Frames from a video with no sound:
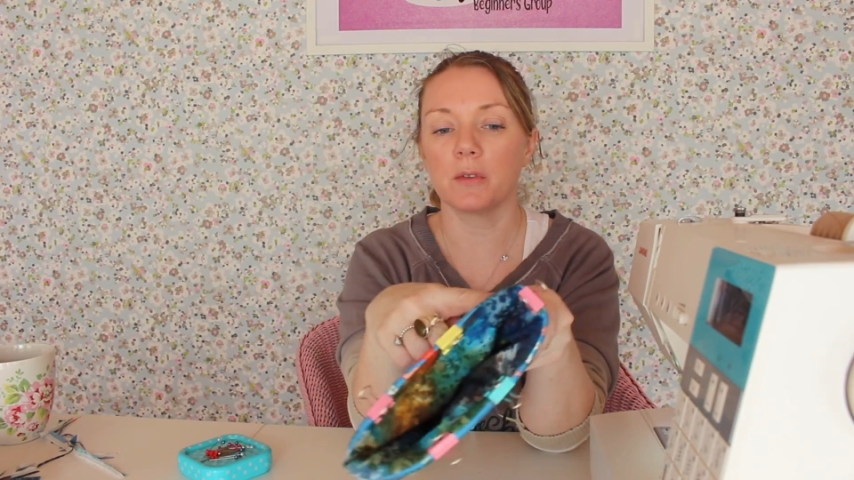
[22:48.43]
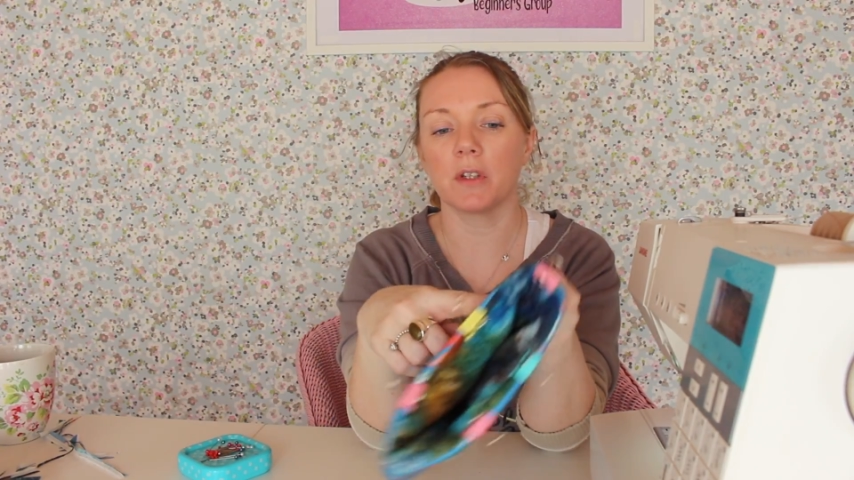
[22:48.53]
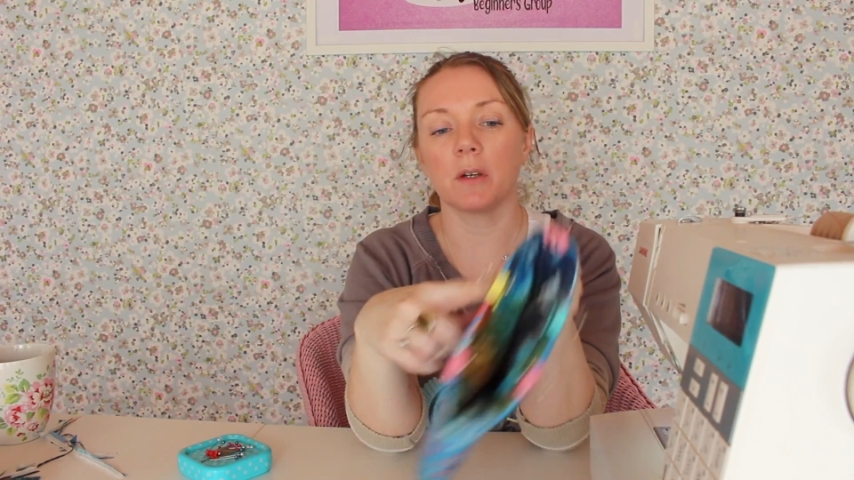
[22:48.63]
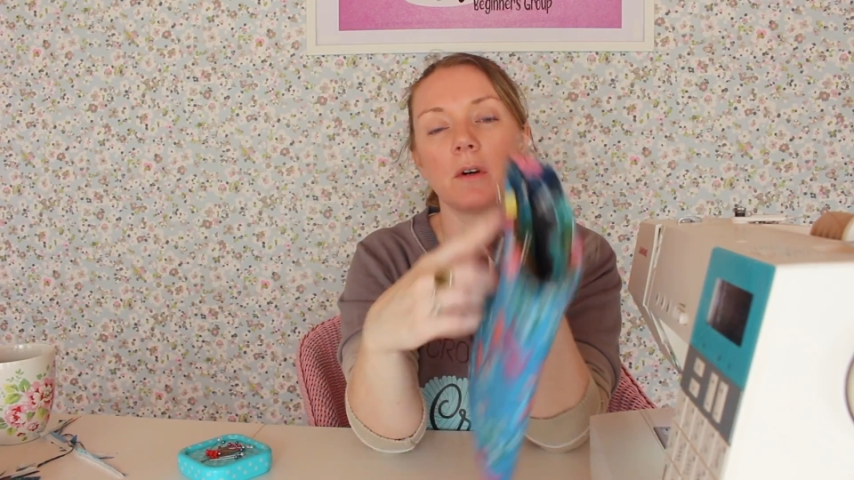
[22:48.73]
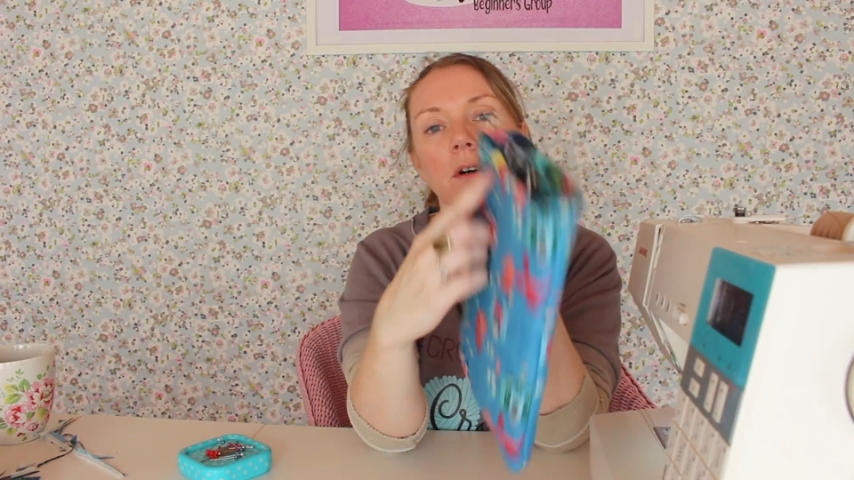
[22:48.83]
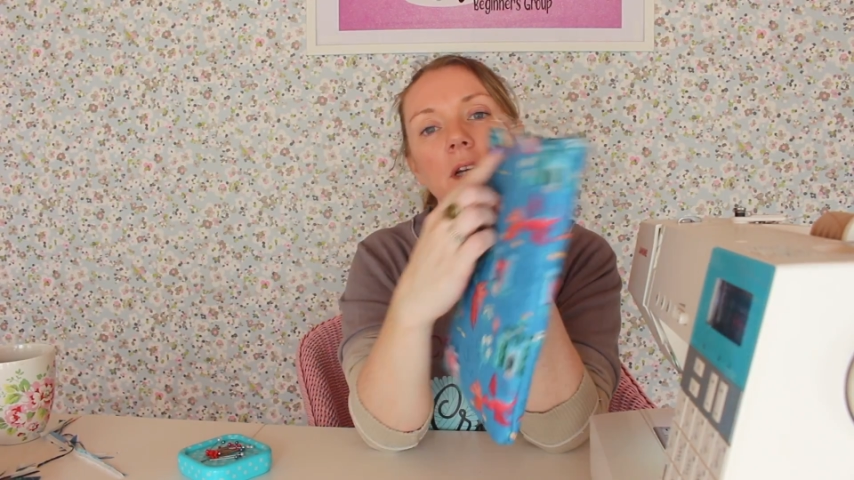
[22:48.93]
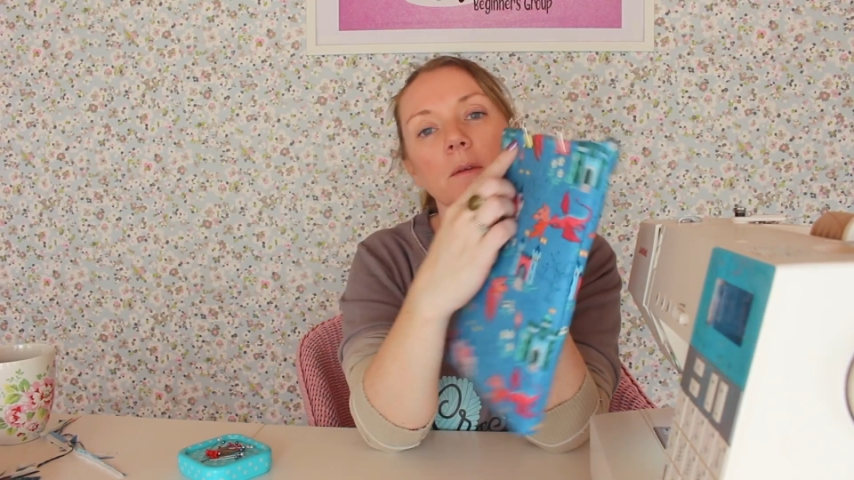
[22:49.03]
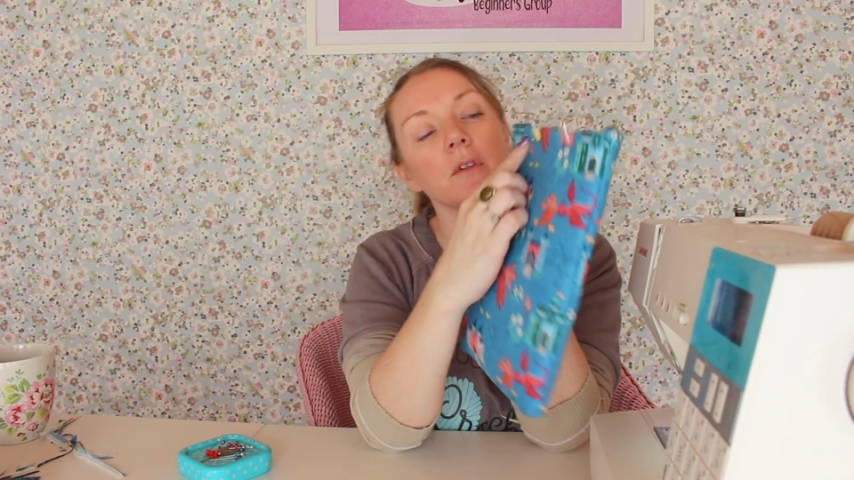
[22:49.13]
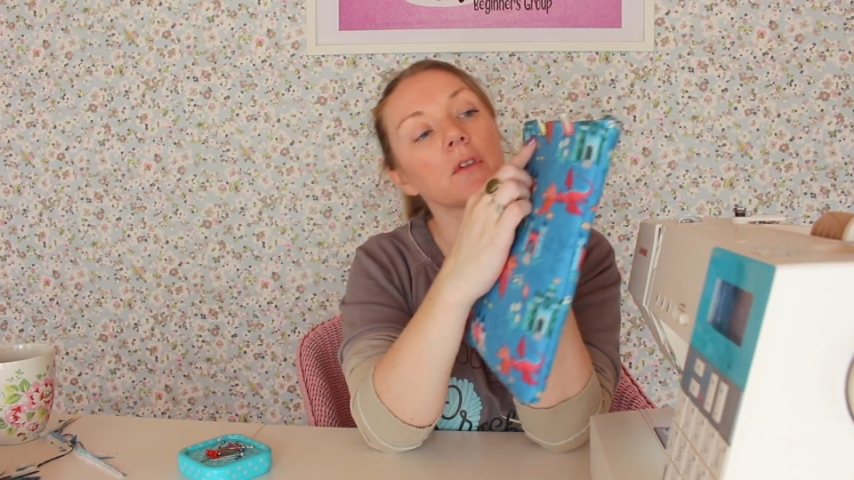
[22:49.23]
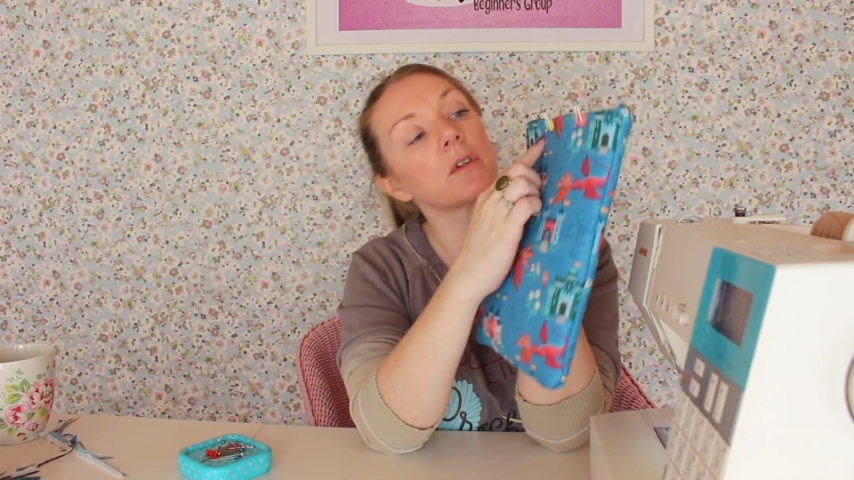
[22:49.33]
So I
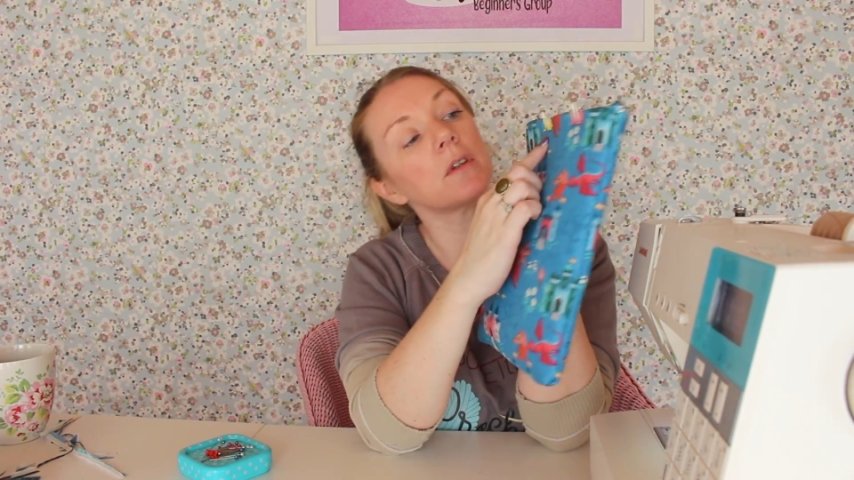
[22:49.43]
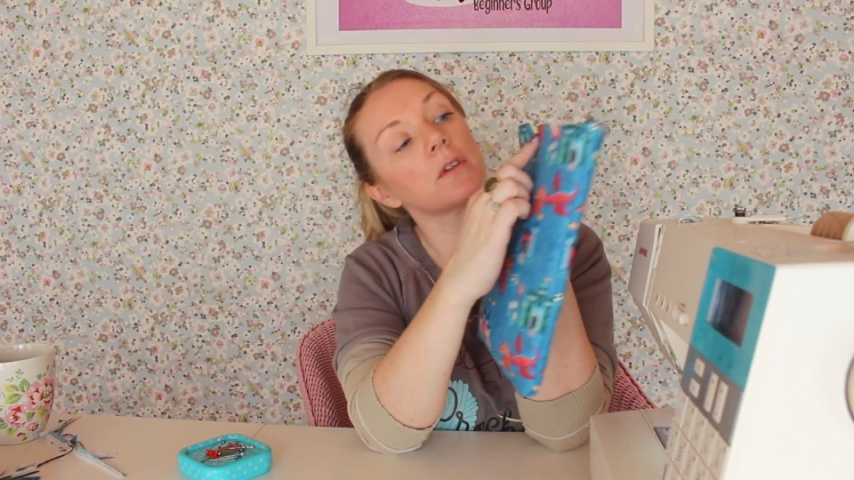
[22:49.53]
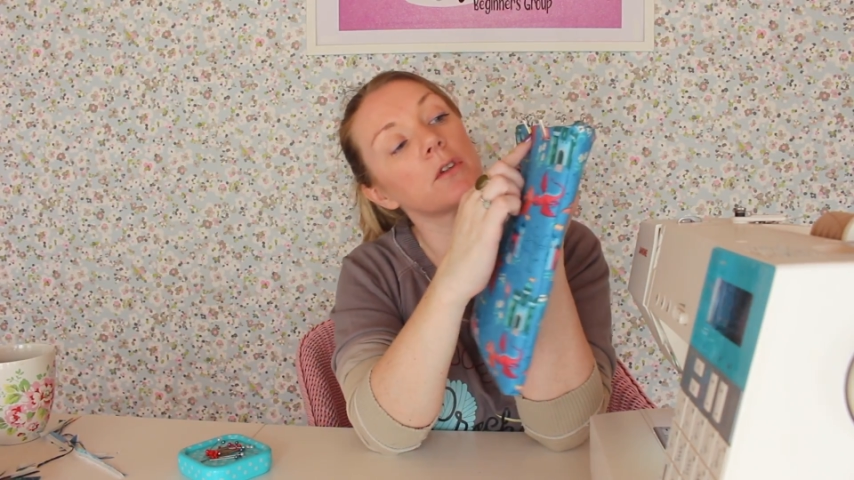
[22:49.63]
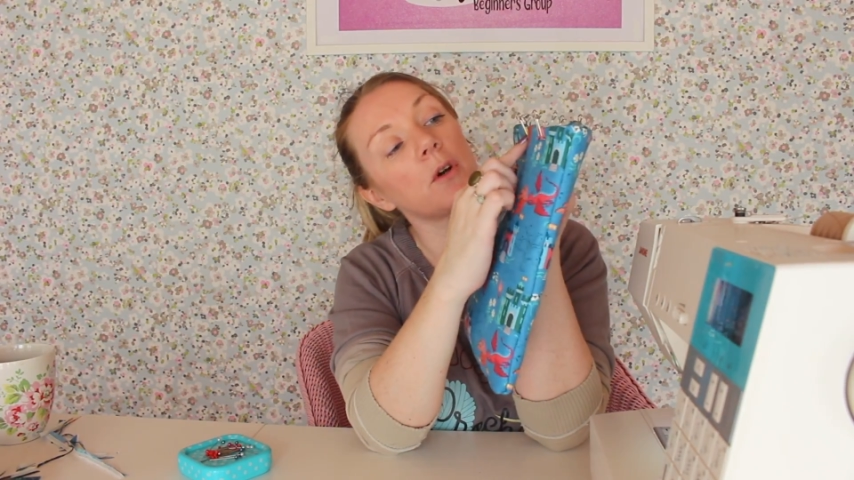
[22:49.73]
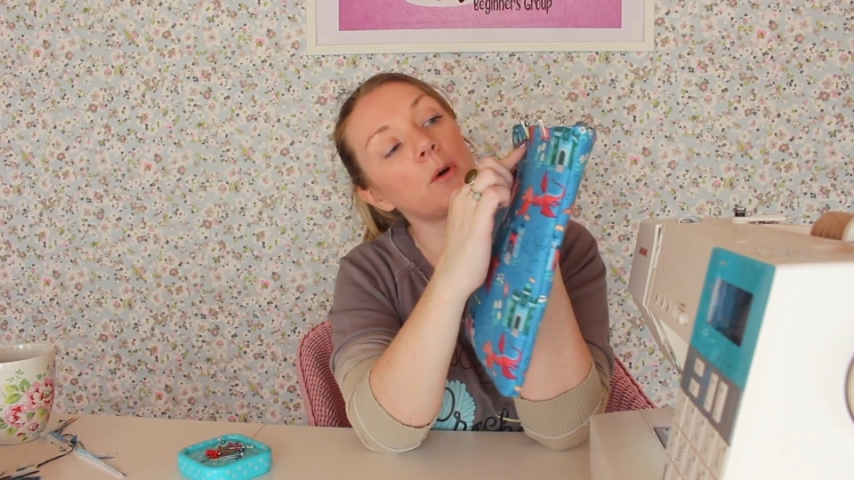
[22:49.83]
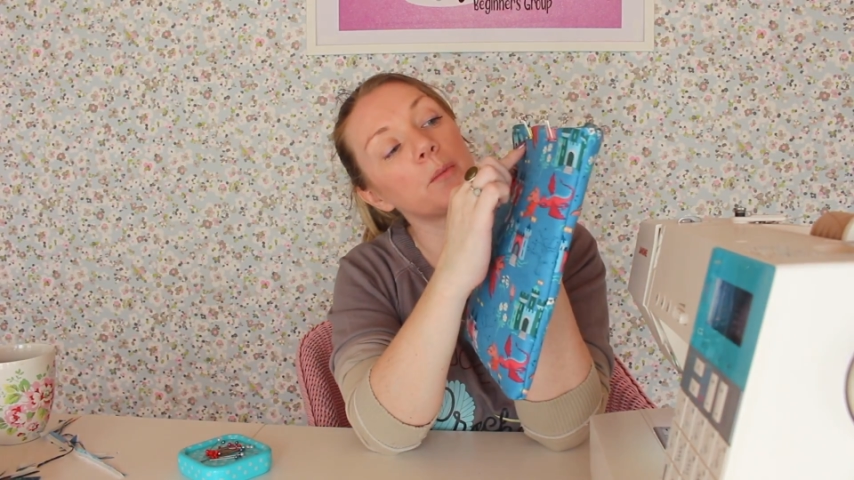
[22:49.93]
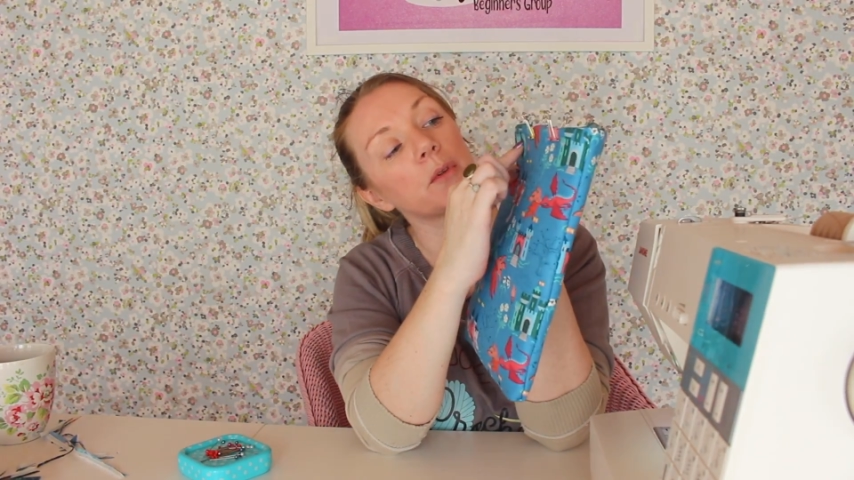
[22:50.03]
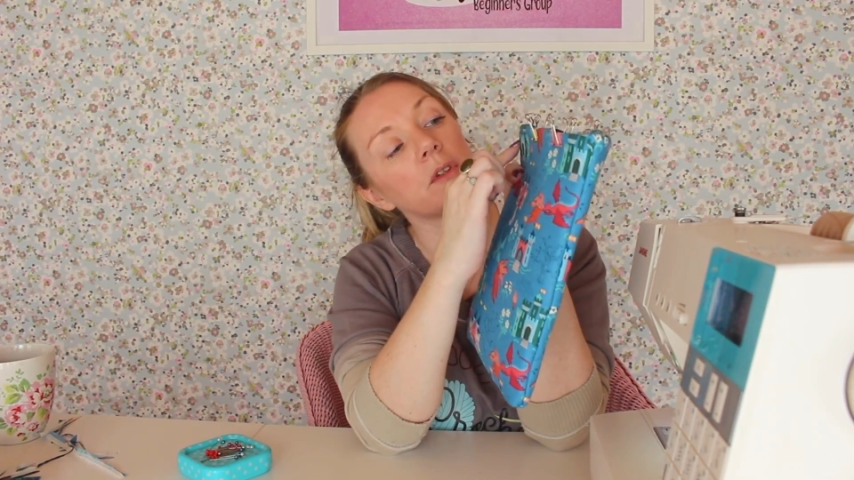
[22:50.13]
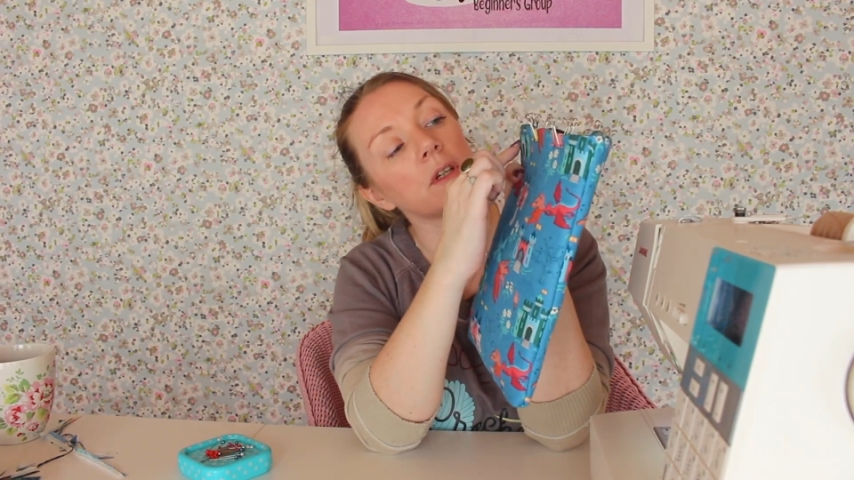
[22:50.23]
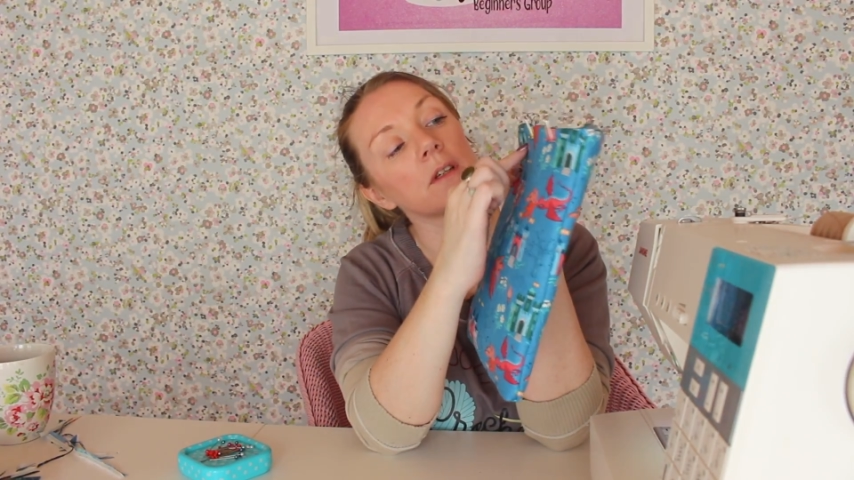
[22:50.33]
am just going to top
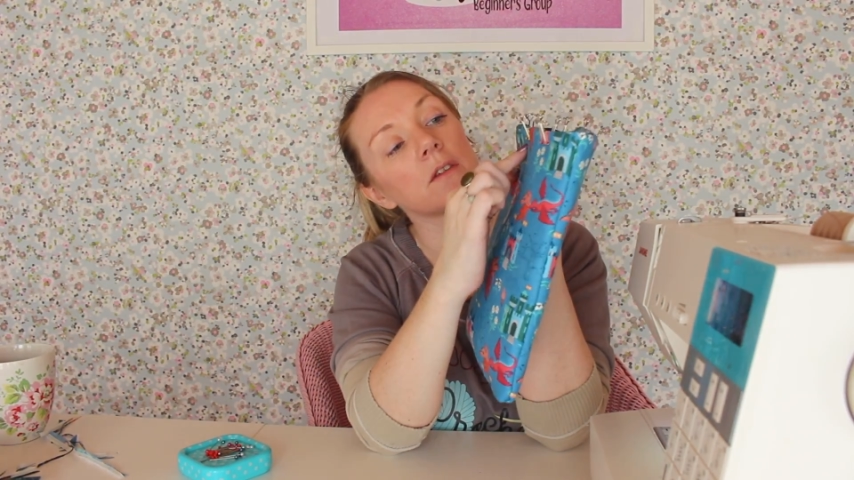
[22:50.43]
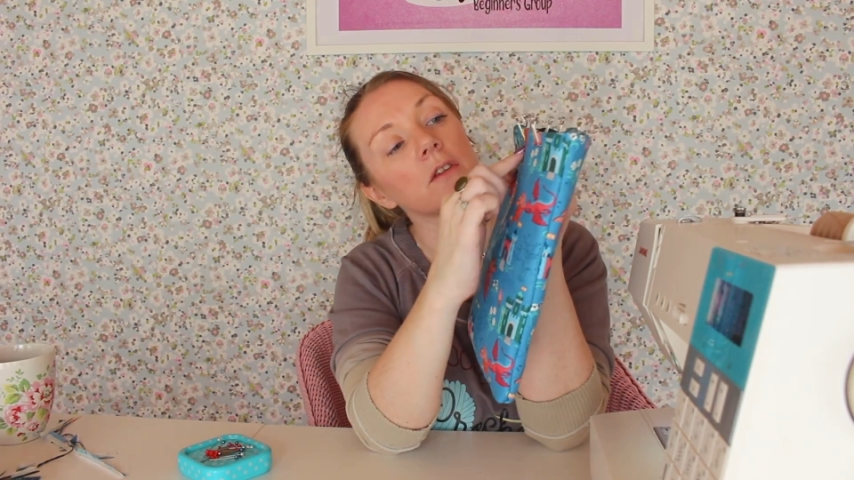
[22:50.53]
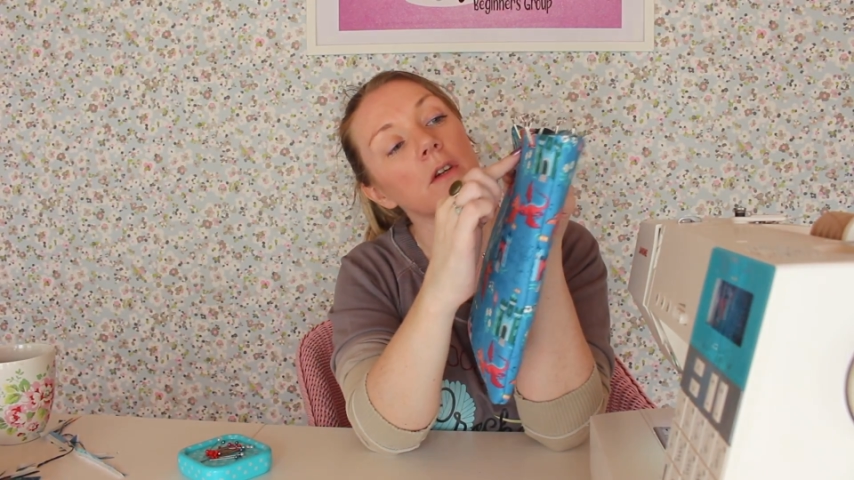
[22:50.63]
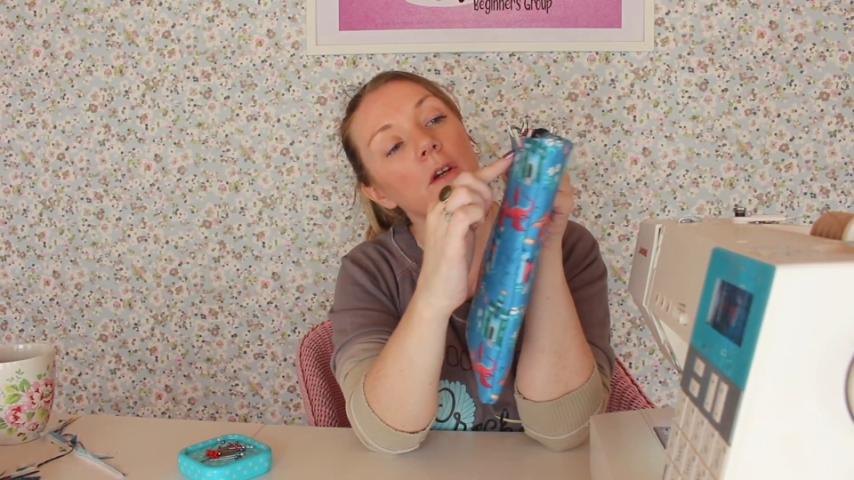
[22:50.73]
stitch